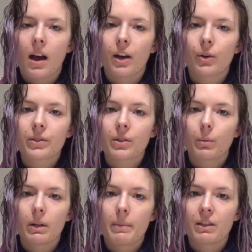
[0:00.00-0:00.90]
I also
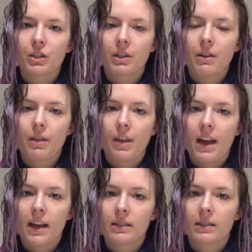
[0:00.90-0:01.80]
want to mention
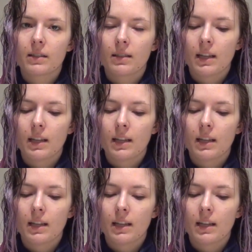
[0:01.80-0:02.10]
that